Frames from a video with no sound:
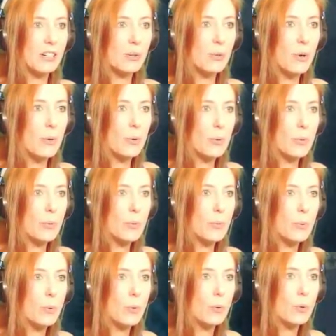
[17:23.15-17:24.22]

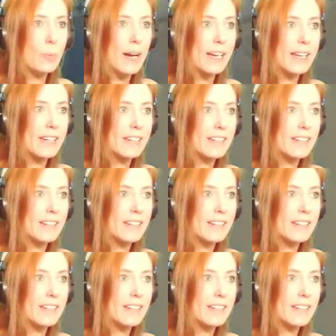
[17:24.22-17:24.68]
Woo! Back in.